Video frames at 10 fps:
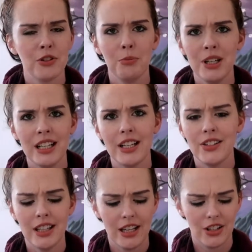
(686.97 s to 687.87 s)
They're pretty
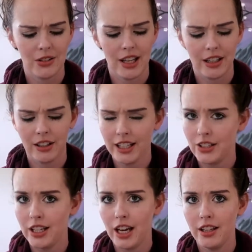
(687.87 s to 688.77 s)
easy. They just like click
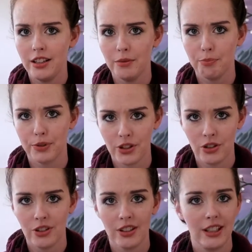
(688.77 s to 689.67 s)
together
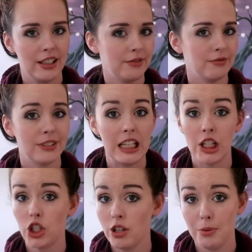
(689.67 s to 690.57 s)
and
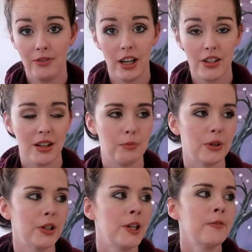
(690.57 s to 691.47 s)
it should be very
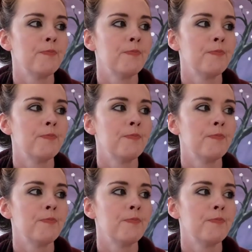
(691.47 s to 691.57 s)
simple.